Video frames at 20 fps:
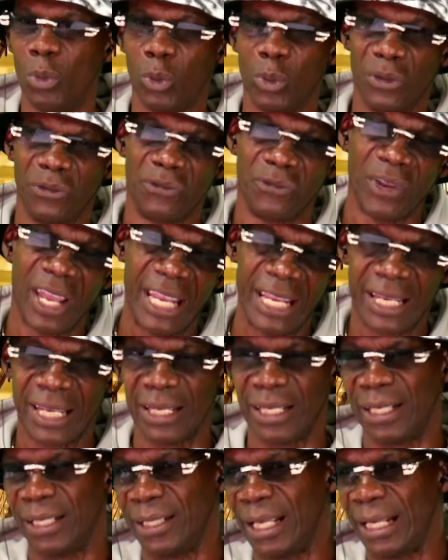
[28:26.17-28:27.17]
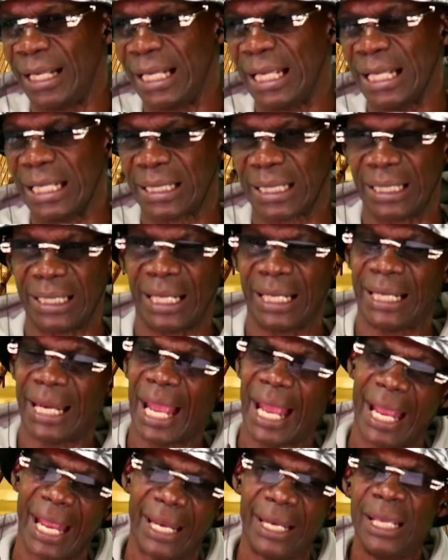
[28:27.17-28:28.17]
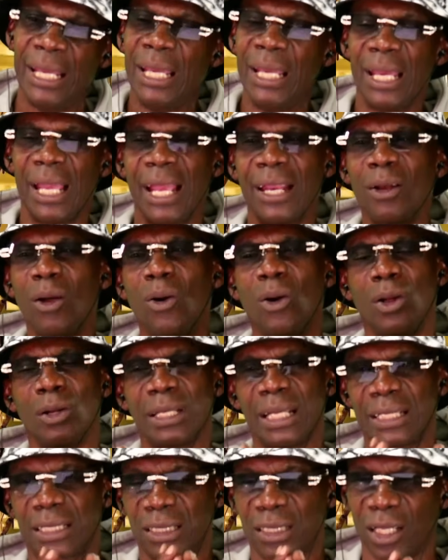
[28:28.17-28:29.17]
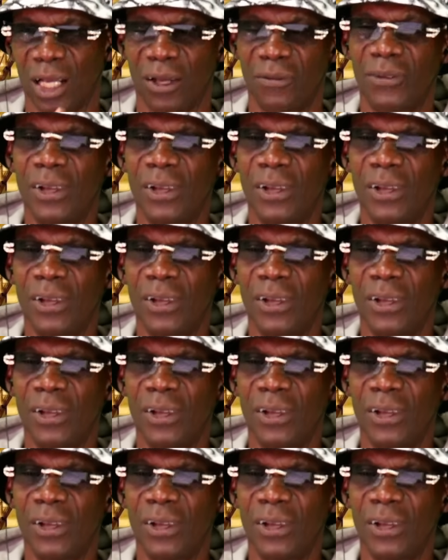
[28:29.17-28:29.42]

was faking and they this and they that, and all this stuff.